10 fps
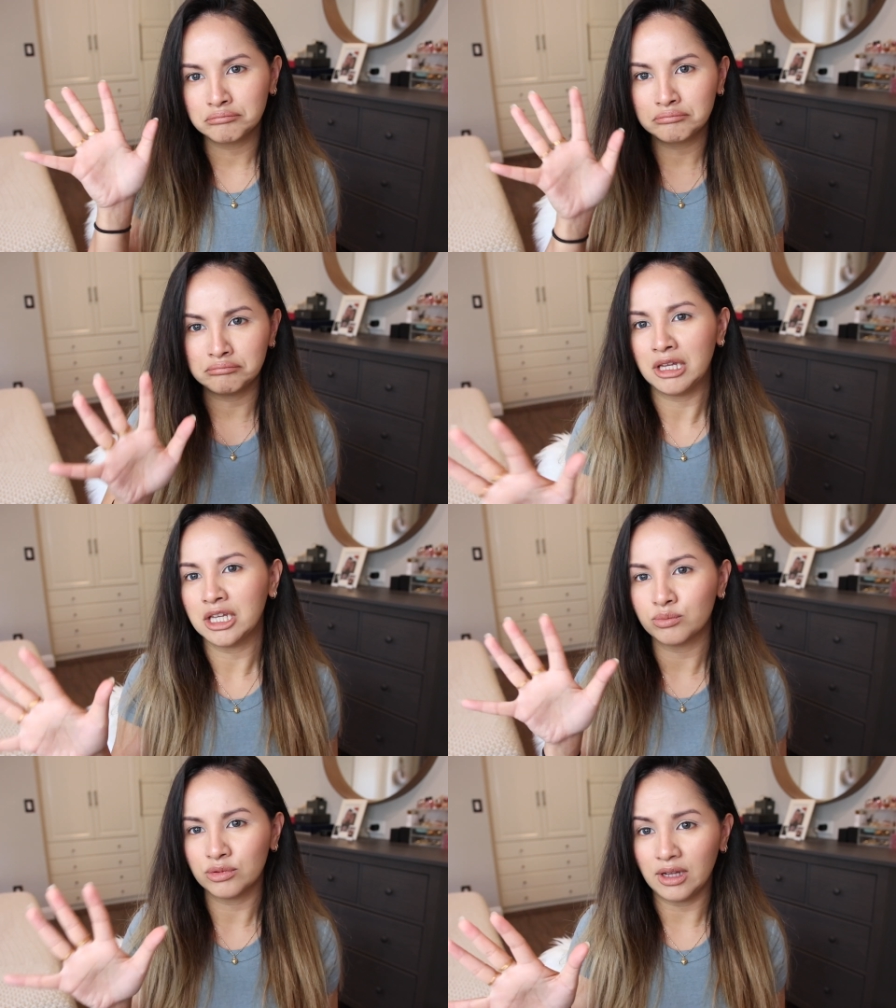
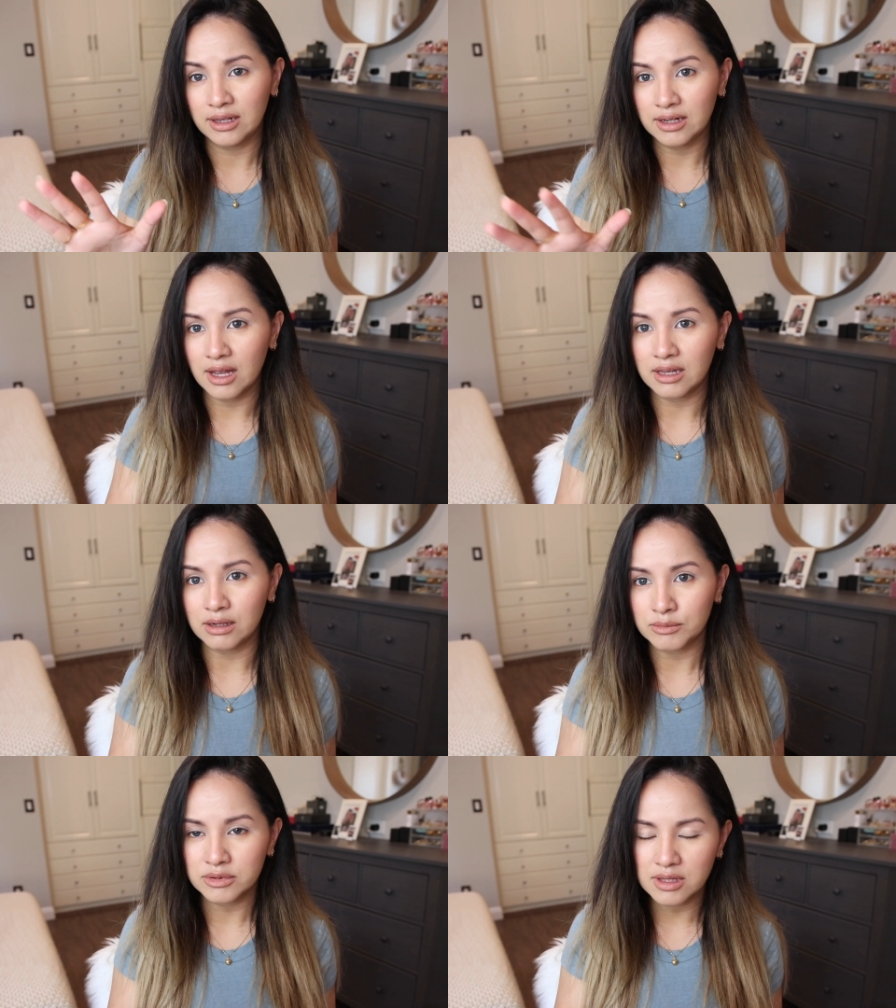makeup related
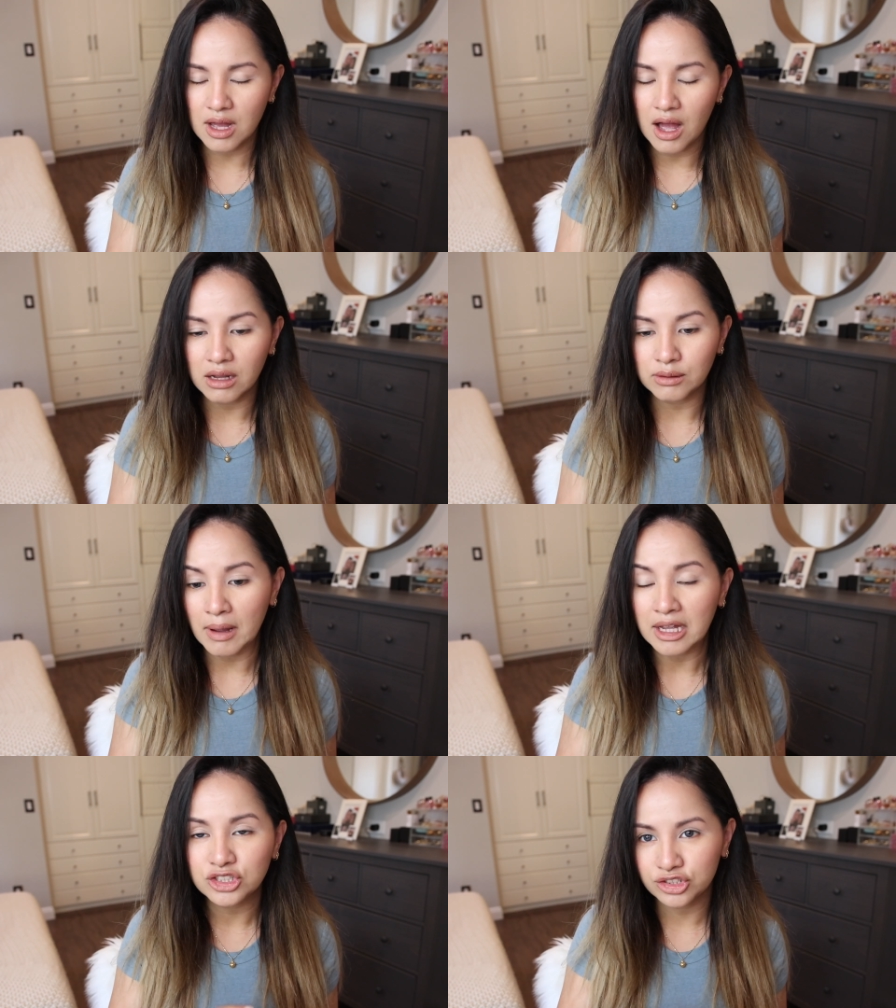items on
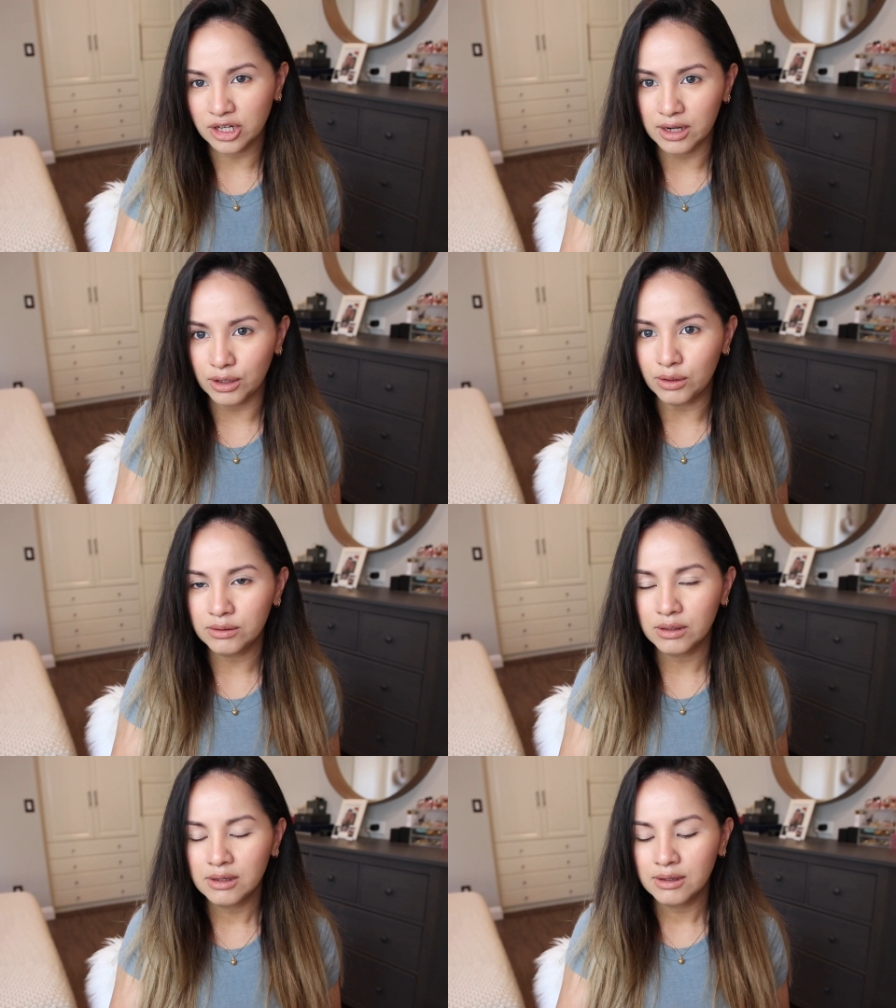my
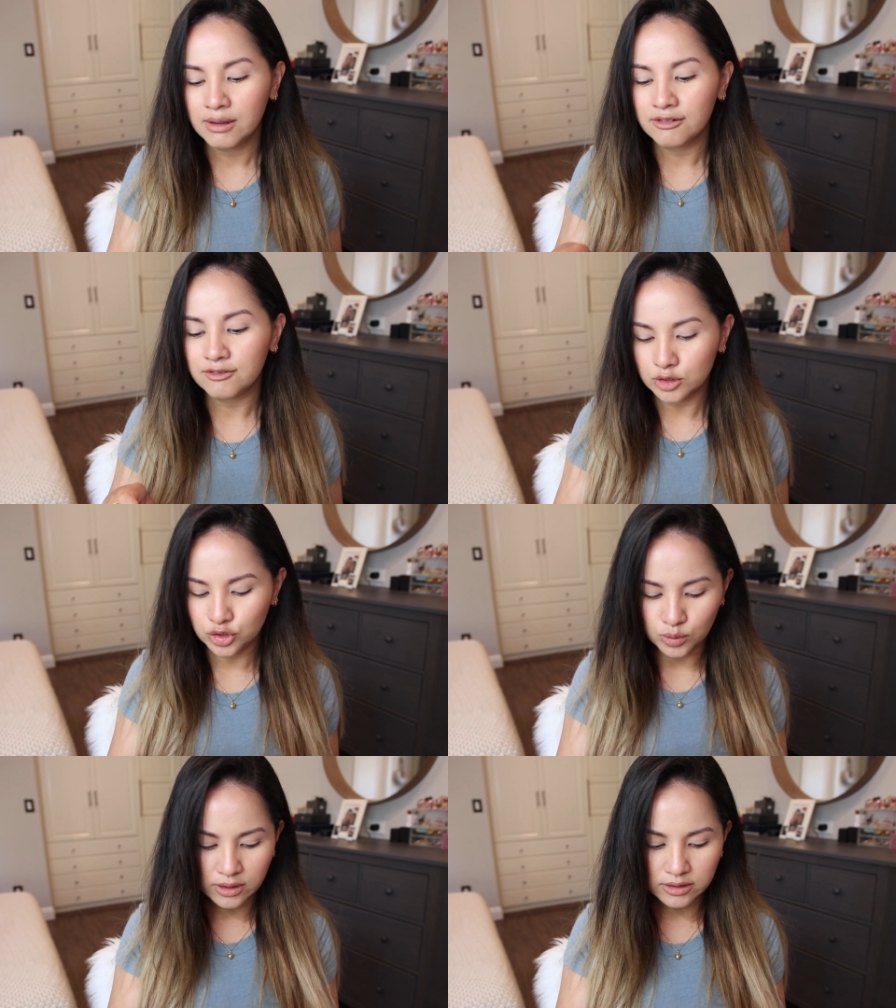channel for
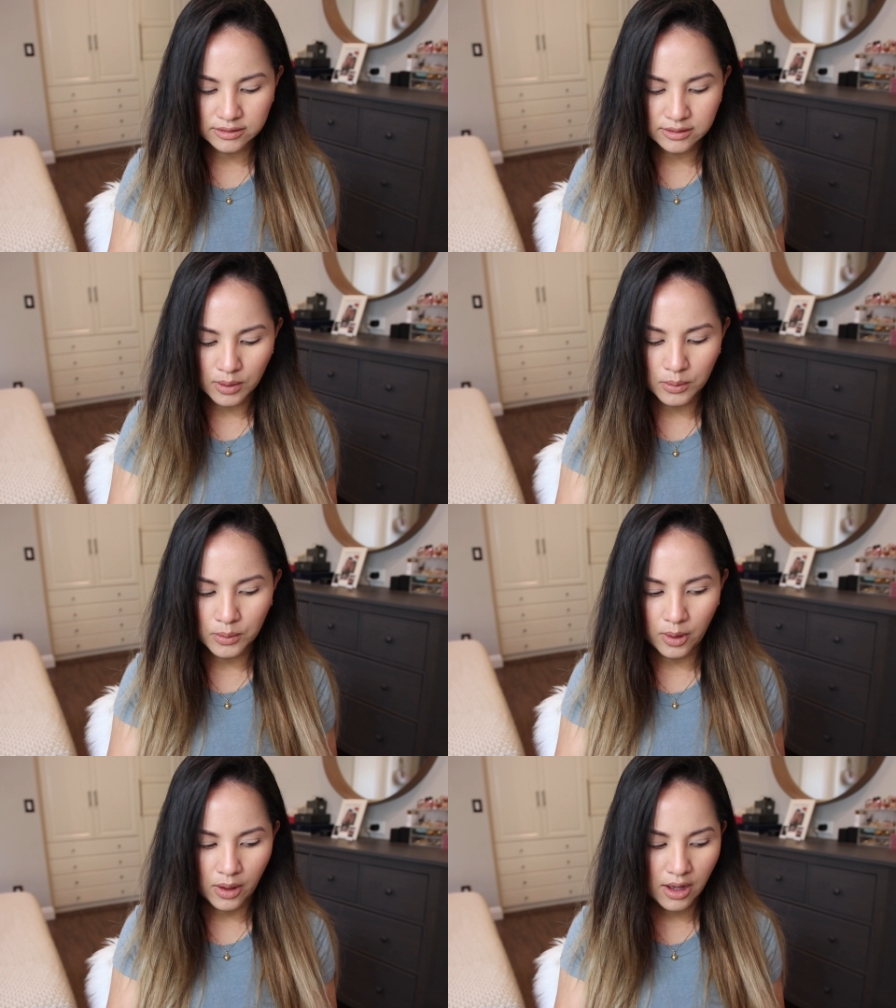sure
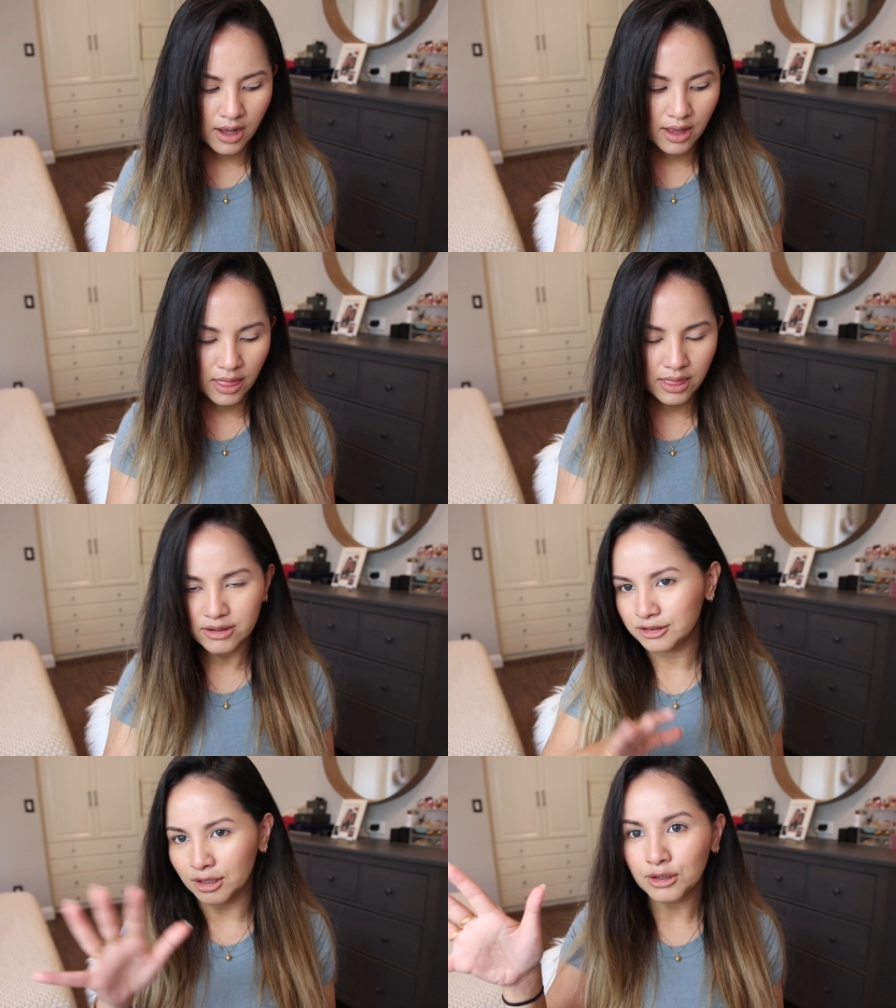so
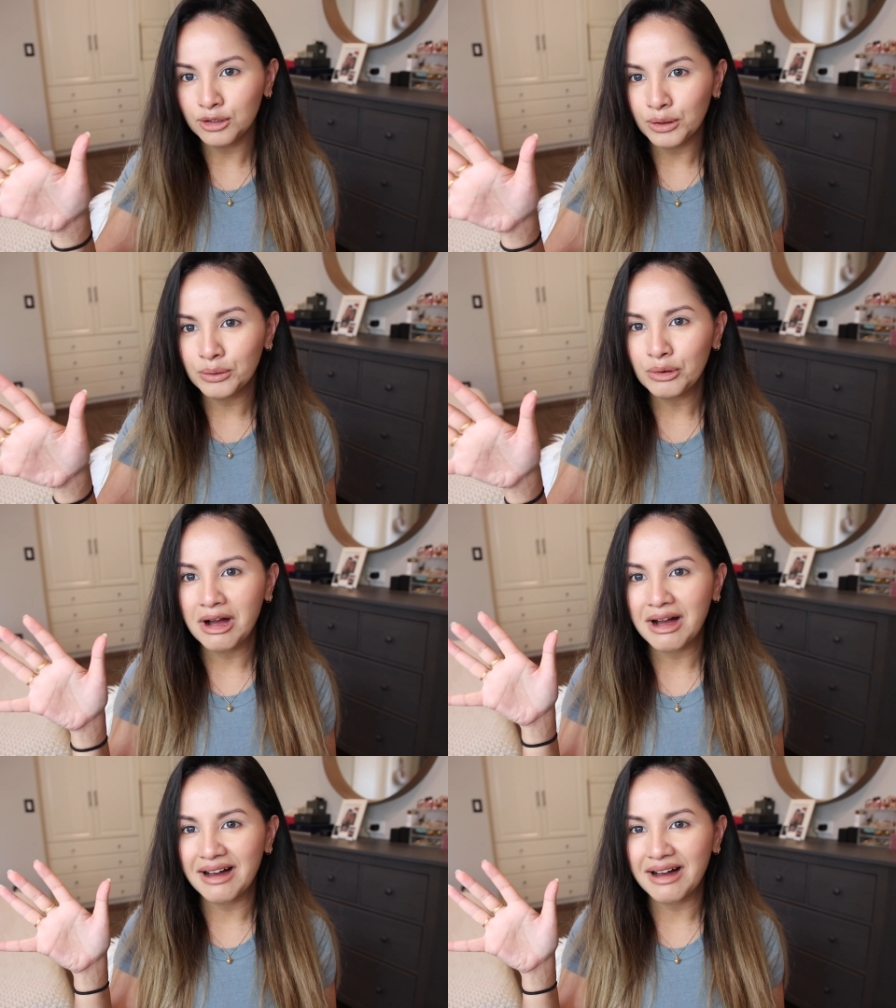there's nothing new.